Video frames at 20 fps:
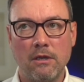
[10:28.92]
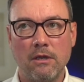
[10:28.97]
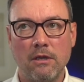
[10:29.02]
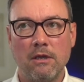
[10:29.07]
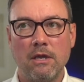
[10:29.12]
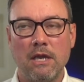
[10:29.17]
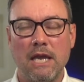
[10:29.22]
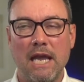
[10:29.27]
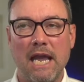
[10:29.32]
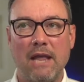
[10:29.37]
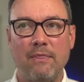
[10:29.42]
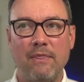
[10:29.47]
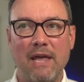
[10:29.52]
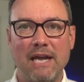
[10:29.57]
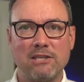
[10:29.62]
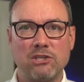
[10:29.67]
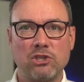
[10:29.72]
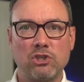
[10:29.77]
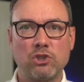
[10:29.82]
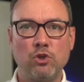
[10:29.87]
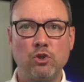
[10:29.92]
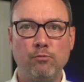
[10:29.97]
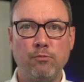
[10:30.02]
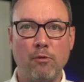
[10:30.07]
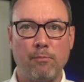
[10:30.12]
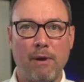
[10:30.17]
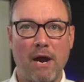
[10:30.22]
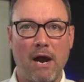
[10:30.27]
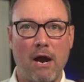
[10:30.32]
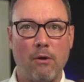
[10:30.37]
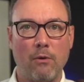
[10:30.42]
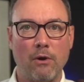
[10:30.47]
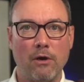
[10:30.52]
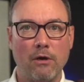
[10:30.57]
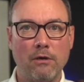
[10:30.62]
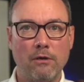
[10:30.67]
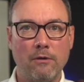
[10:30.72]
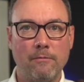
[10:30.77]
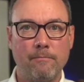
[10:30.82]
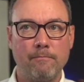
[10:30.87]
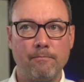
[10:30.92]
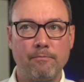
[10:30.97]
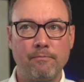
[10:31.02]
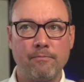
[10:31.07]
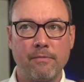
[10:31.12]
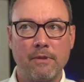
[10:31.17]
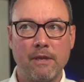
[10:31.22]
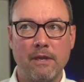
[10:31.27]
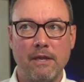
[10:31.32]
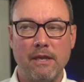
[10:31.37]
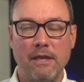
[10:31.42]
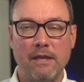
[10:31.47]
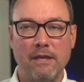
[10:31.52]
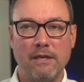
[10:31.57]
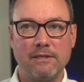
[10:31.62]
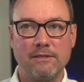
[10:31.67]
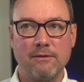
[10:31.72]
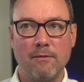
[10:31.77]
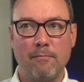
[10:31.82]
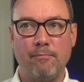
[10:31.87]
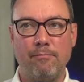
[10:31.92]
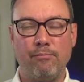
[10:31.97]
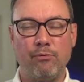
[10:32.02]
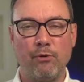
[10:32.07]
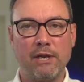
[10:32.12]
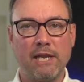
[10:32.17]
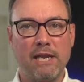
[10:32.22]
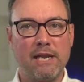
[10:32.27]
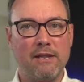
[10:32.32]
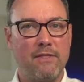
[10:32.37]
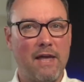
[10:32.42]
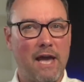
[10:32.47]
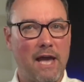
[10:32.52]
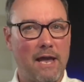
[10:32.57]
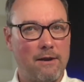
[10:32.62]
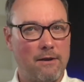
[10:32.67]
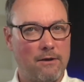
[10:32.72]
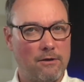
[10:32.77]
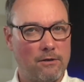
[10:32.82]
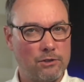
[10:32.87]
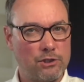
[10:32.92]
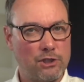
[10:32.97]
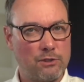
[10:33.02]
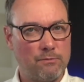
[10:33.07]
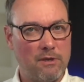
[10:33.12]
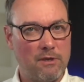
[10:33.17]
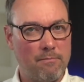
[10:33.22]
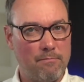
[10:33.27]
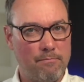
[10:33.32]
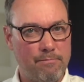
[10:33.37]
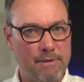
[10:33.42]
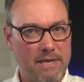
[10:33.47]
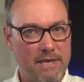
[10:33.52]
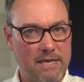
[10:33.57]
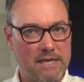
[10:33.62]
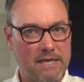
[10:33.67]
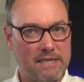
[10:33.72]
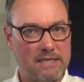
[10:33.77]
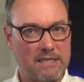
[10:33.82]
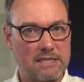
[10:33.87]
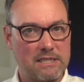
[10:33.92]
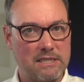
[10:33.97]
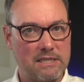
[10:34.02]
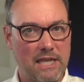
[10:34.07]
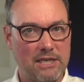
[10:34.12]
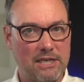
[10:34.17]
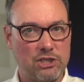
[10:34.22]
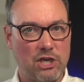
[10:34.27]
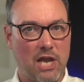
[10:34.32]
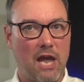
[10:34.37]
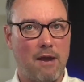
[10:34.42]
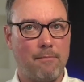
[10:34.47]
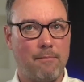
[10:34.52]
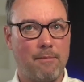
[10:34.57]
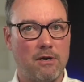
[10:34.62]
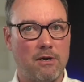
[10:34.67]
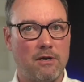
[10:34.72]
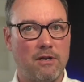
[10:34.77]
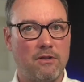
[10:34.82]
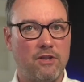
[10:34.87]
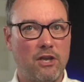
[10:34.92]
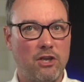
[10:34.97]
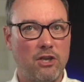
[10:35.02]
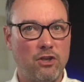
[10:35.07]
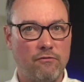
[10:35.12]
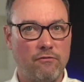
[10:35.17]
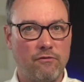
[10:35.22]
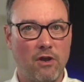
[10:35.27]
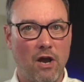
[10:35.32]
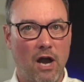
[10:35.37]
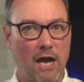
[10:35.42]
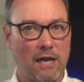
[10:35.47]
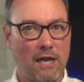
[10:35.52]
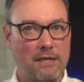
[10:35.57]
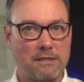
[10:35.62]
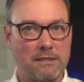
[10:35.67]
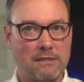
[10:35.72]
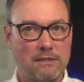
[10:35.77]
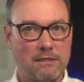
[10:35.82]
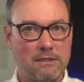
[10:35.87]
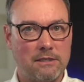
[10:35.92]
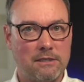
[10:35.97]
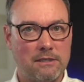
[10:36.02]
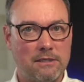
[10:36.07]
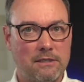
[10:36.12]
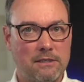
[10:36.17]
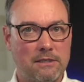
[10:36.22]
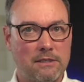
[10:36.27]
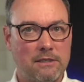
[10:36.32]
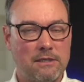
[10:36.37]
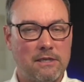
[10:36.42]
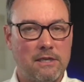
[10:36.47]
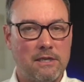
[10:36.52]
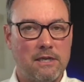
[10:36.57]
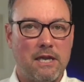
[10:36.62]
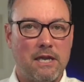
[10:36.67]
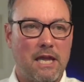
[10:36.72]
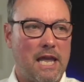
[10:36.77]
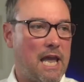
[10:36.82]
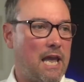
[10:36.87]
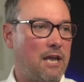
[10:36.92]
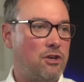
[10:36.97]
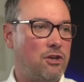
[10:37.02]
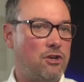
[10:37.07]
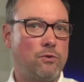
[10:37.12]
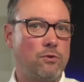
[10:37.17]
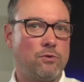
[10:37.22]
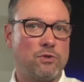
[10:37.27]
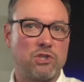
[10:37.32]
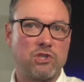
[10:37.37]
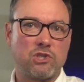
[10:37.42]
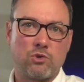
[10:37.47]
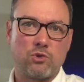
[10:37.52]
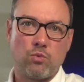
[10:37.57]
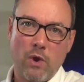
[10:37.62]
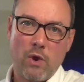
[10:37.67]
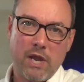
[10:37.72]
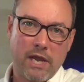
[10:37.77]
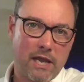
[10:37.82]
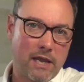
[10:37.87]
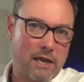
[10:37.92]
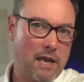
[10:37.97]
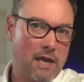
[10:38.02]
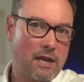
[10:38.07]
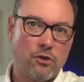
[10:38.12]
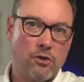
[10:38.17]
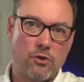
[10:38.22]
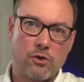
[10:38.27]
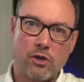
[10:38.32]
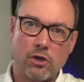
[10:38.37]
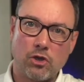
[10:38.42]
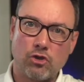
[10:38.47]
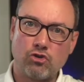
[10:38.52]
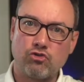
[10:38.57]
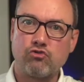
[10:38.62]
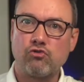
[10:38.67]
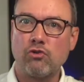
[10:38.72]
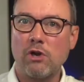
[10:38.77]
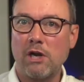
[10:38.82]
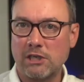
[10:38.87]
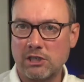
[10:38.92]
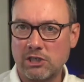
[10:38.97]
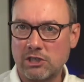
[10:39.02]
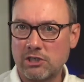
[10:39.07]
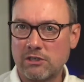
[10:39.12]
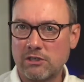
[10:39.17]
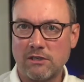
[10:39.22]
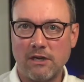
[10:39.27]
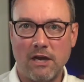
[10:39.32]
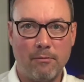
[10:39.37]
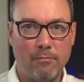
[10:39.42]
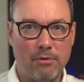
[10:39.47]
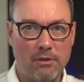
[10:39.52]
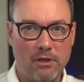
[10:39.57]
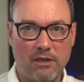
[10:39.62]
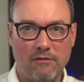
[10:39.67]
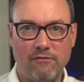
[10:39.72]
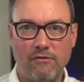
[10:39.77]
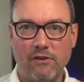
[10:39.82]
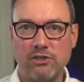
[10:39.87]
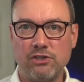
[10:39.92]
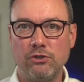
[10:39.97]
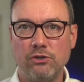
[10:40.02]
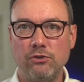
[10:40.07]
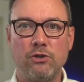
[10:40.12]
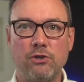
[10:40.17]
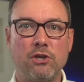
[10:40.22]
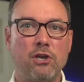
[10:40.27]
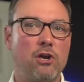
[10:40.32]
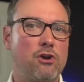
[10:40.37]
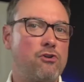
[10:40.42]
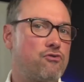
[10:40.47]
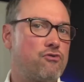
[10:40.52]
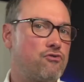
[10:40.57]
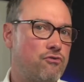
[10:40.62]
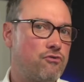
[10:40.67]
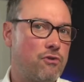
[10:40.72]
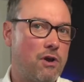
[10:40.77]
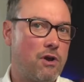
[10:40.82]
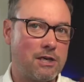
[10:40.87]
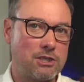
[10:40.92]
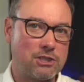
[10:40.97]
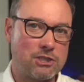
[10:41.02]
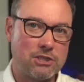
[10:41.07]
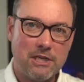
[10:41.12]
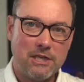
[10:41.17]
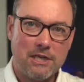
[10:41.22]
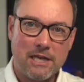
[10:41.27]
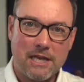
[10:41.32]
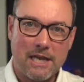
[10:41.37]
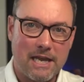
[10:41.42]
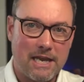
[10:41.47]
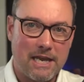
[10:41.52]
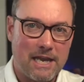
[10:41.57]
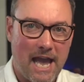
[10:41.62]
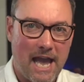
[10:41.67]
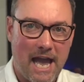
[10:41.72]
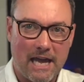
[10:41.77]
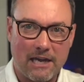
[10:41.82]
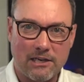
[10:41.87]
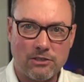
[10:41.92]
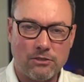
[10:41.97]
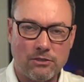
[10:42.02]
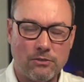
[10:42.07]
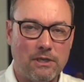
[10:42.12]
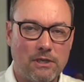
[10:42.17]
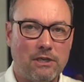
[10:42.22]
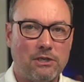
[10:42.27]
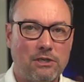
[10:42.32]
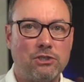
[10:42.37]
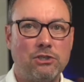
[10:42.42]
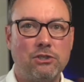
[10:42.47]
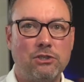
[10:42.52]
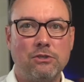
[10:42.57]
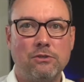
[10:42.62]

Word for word: And that superpower is bringing that ultimate big sledgehammer that you've got and you swing it and you can crush a belief issue. You can crush an attitude issue.